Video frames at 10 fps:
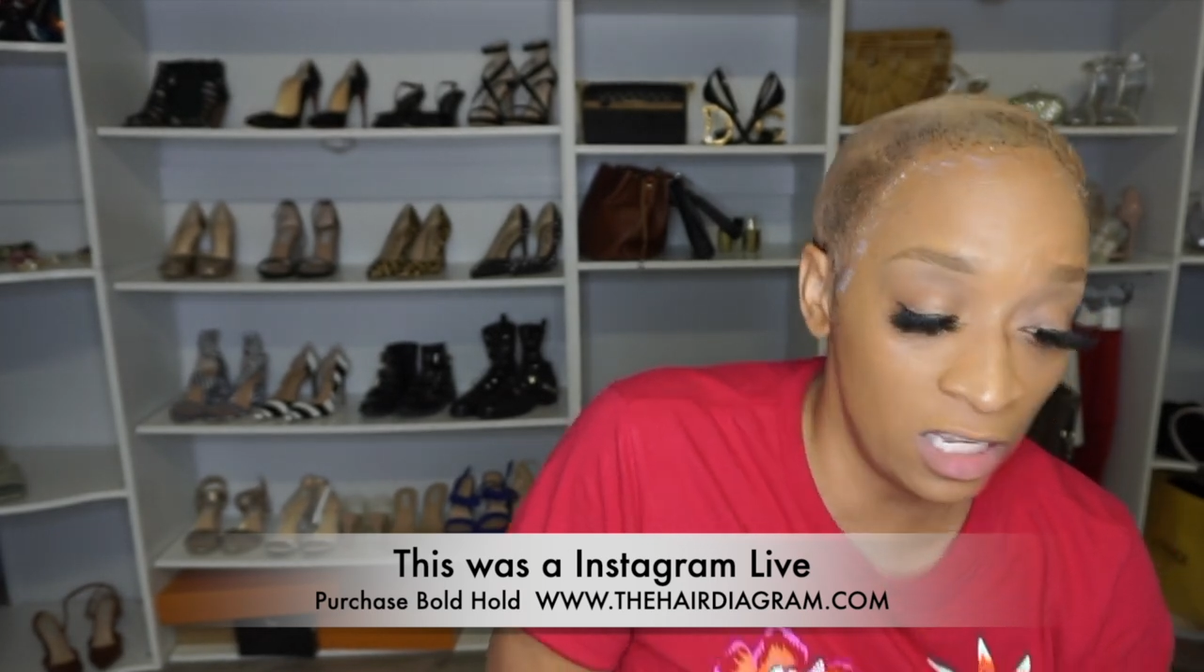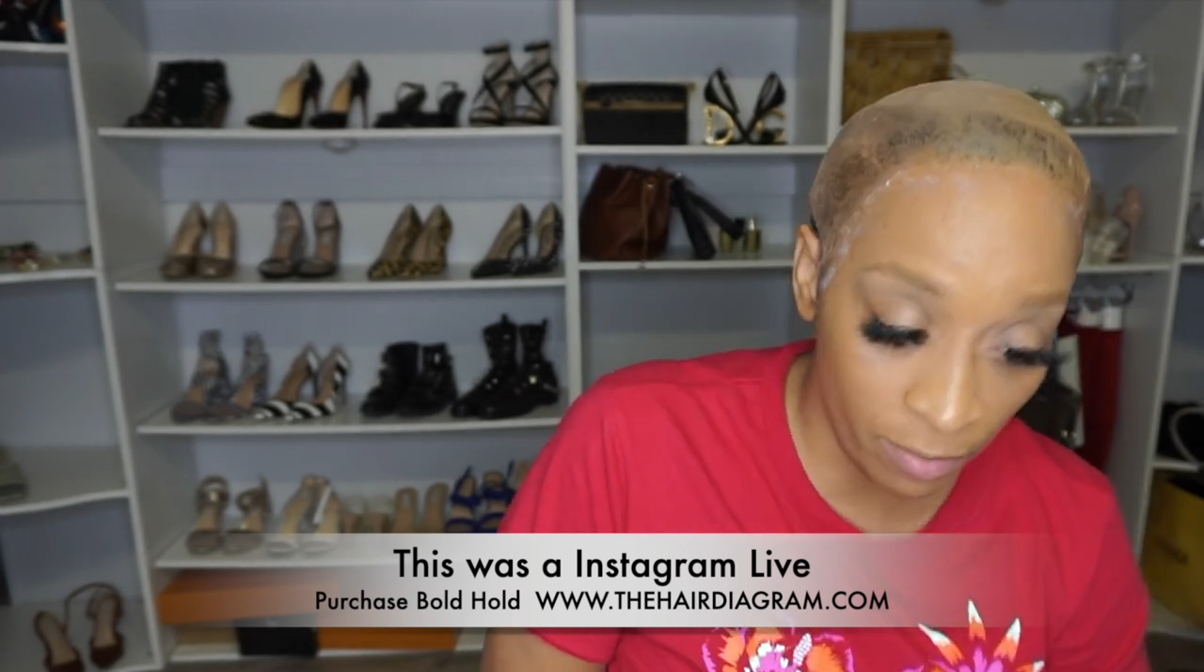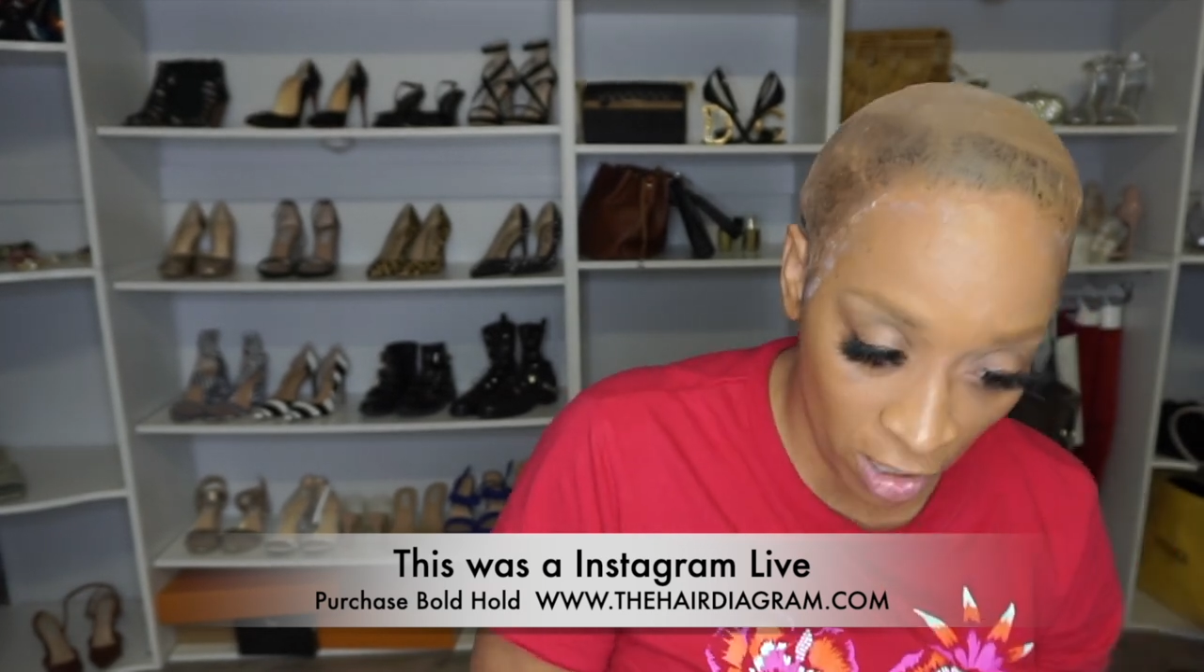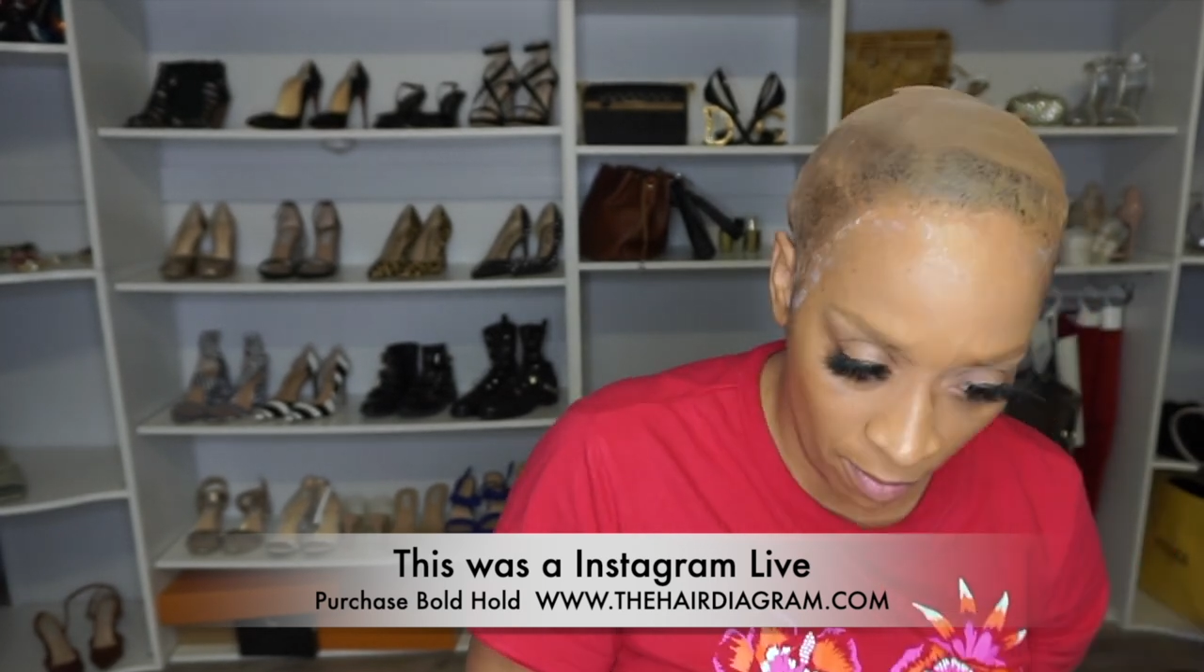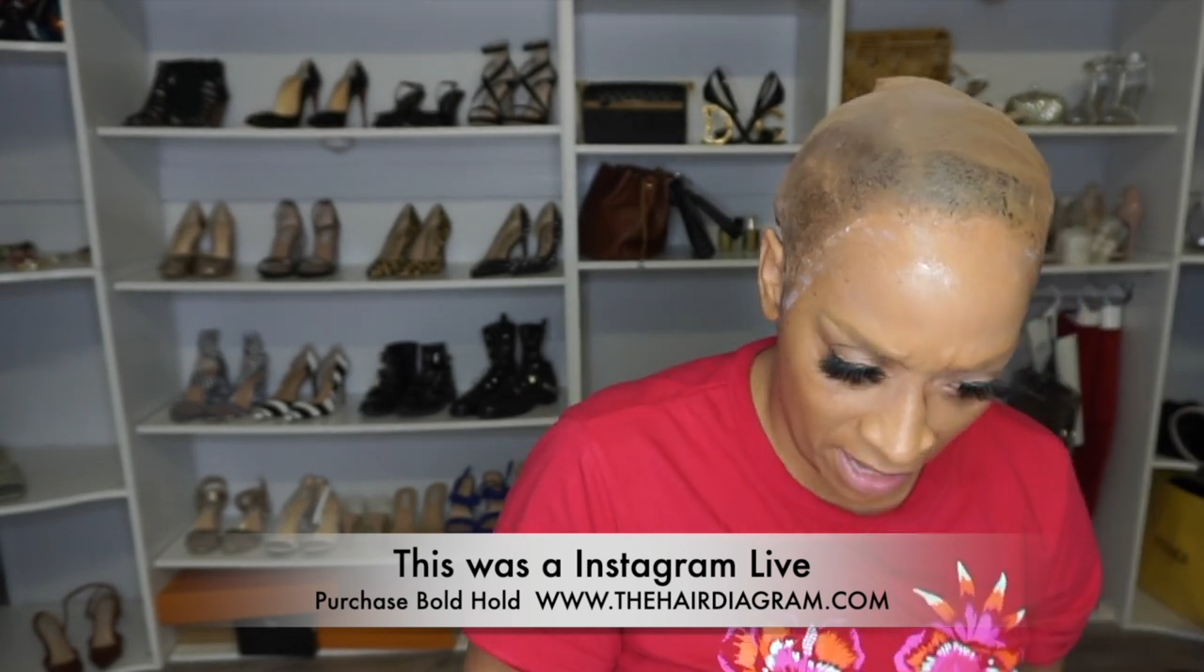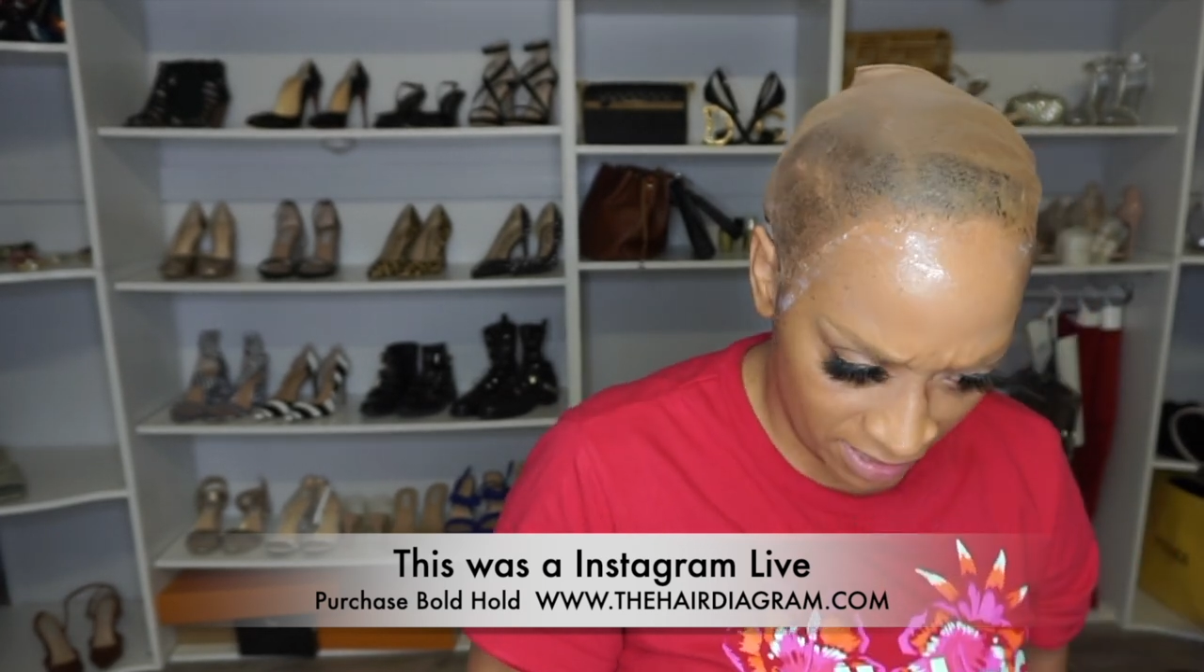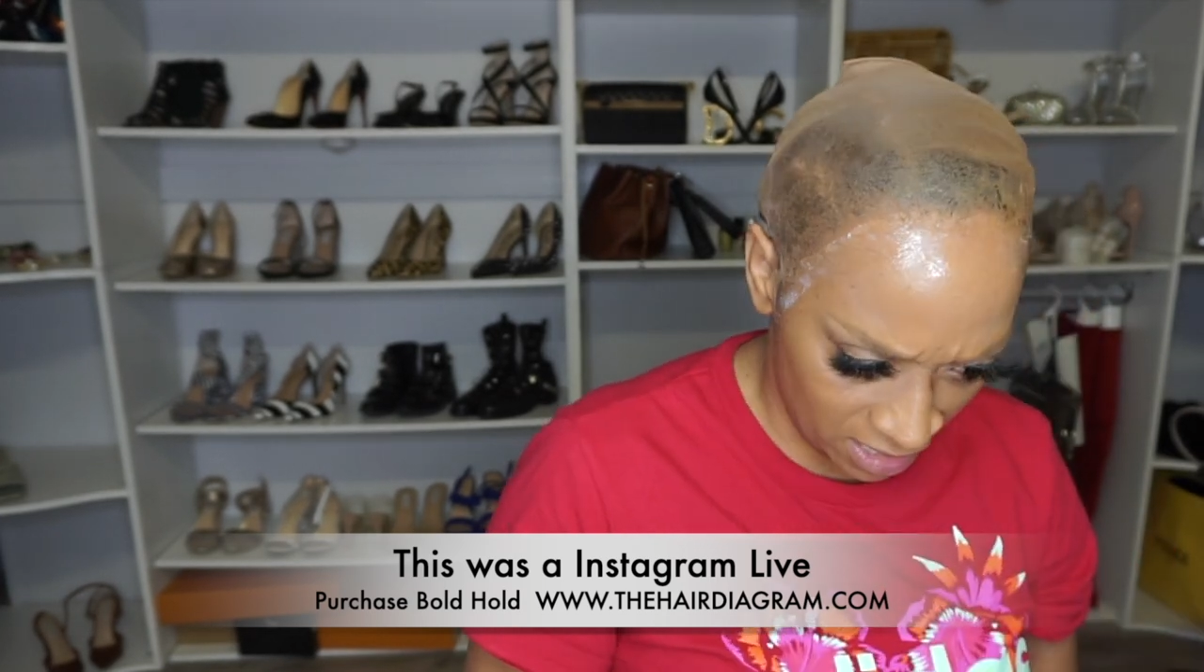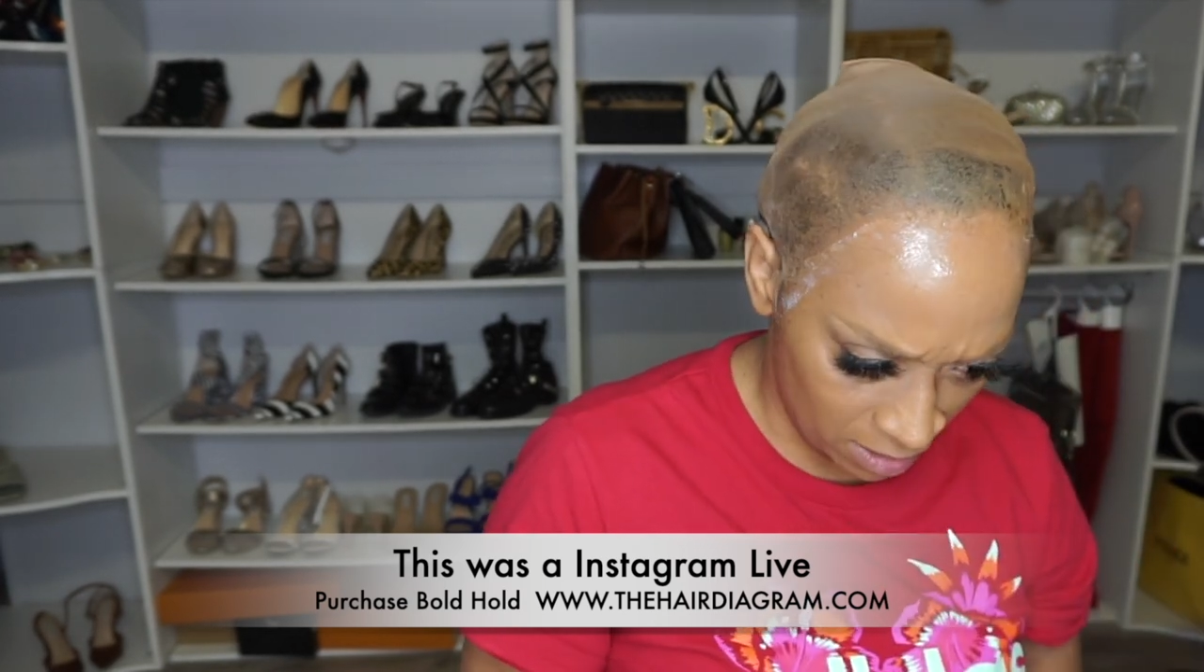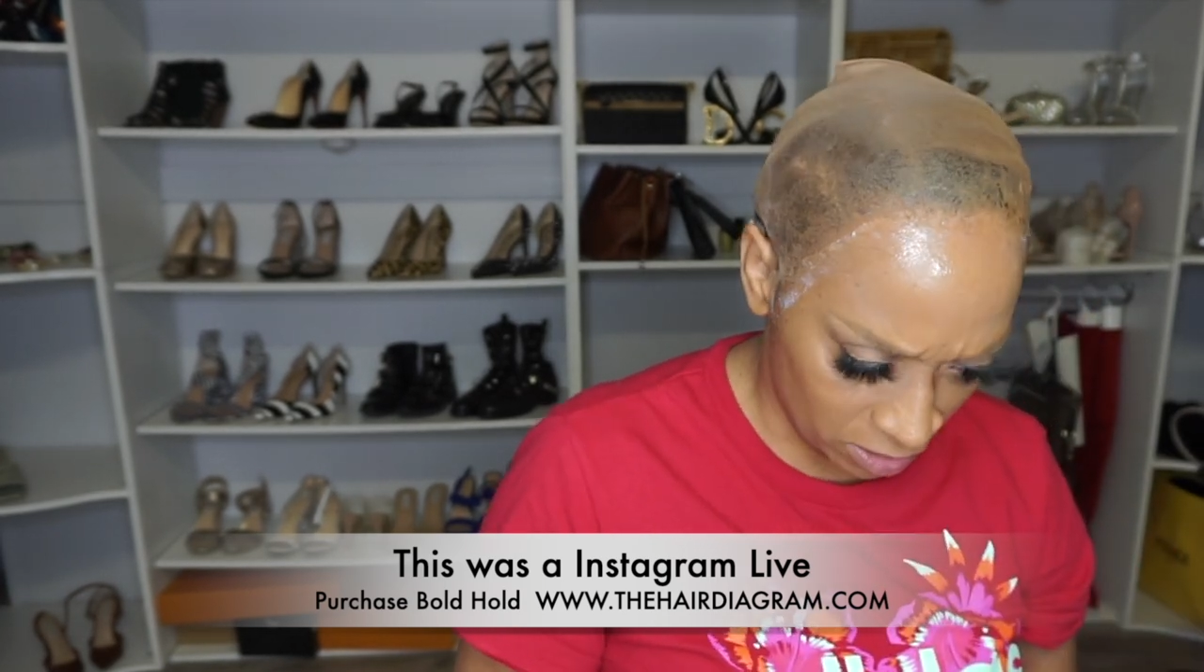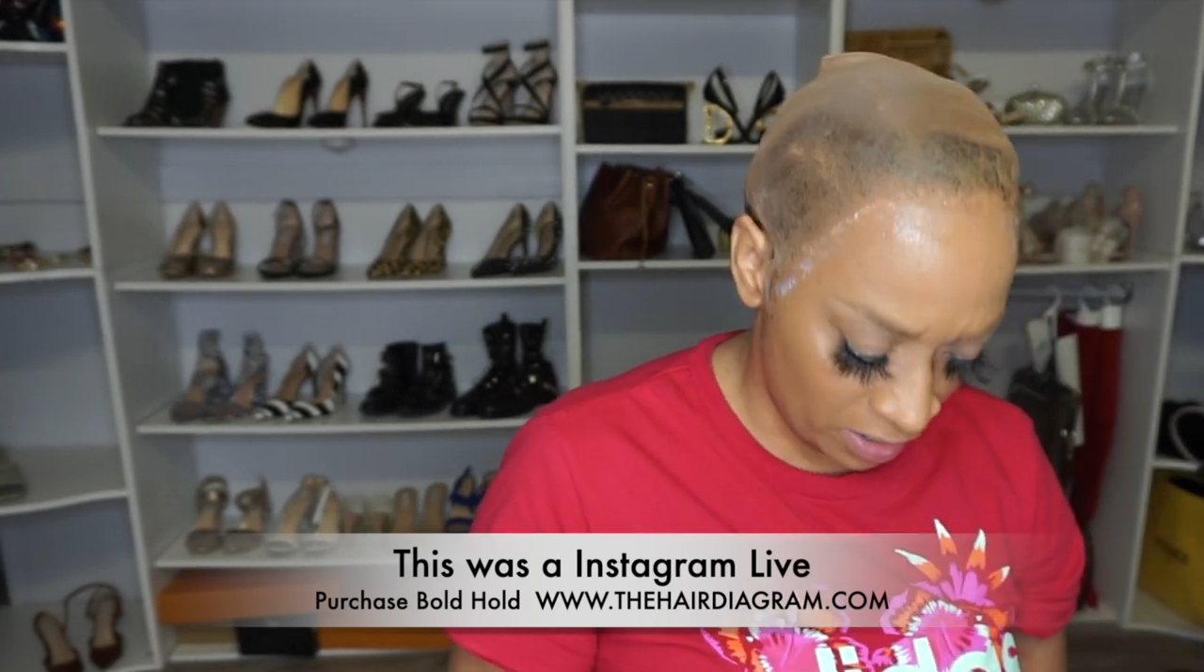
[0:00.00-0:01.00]
email my
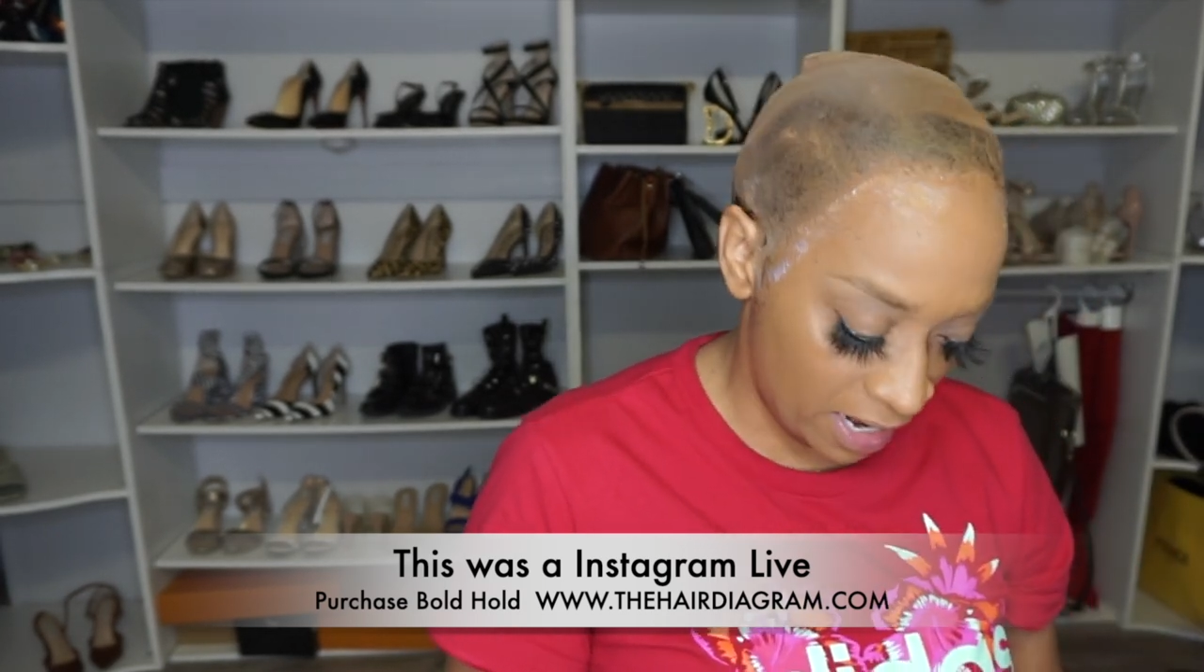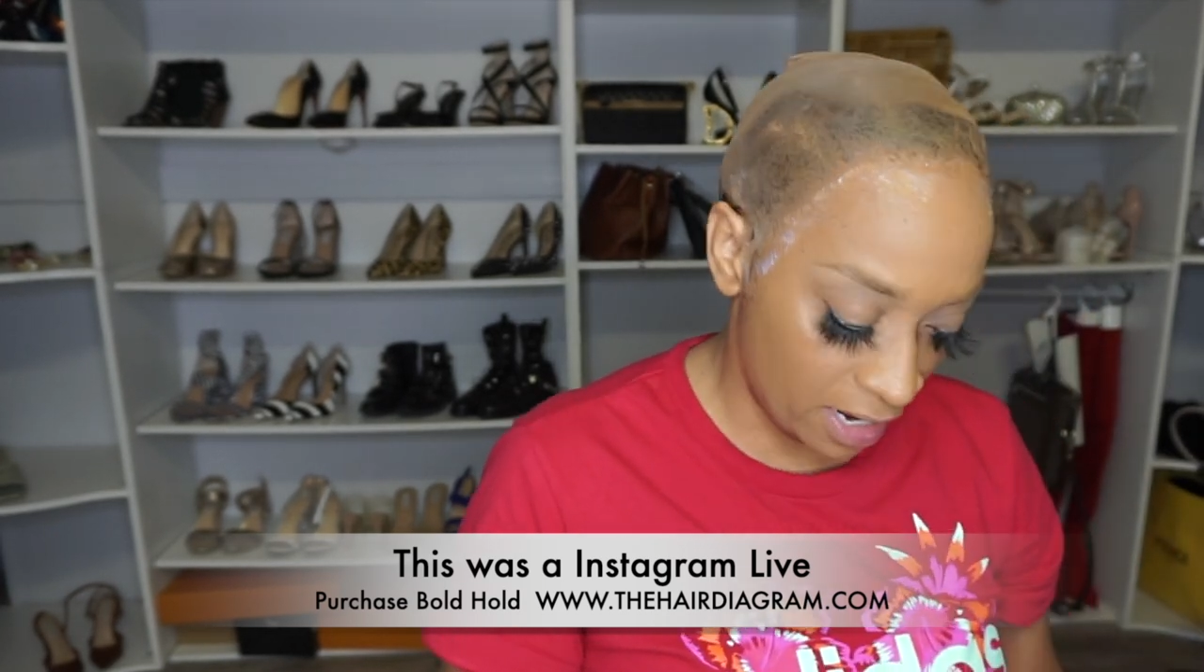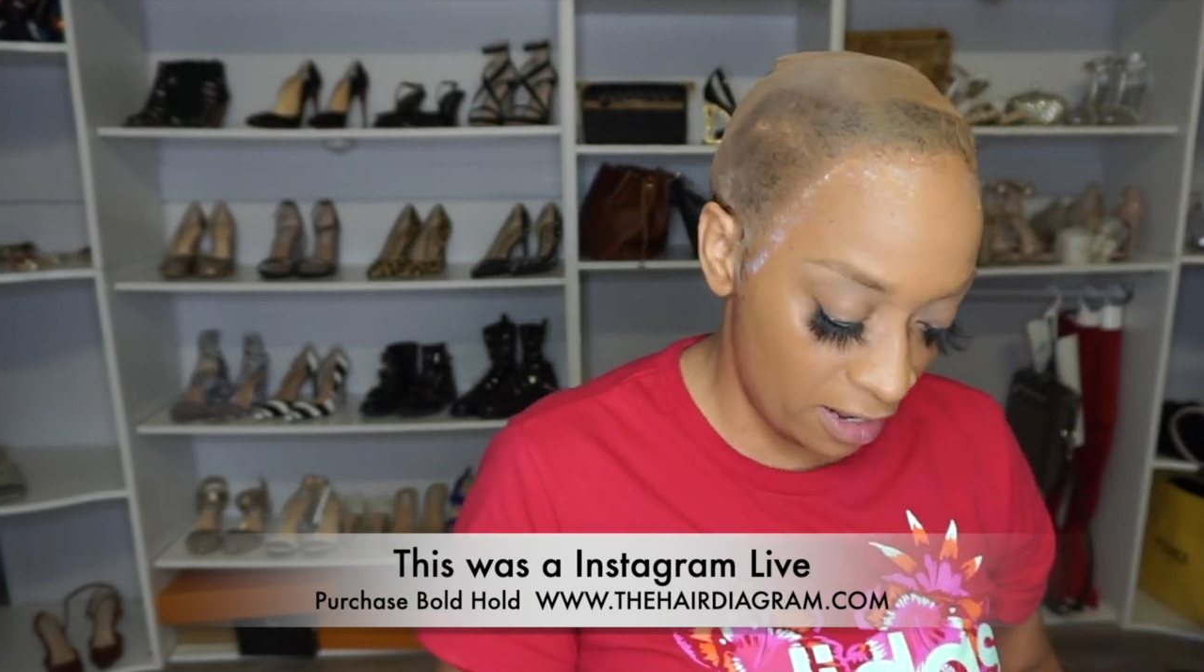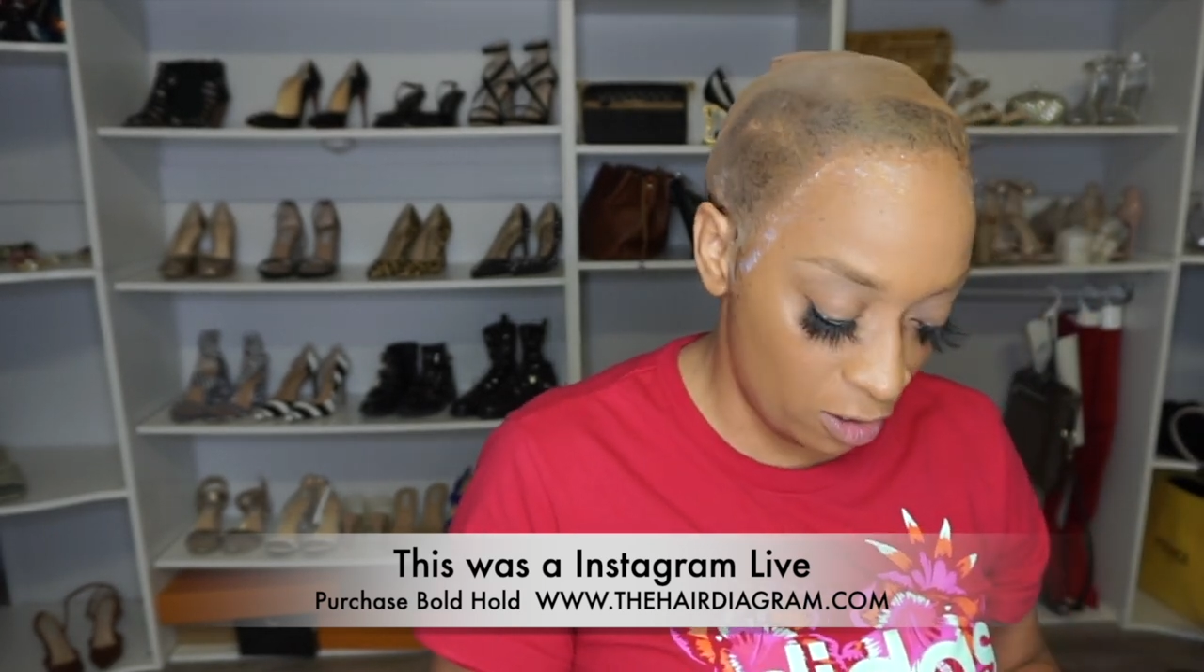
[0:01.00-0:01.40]
team so they can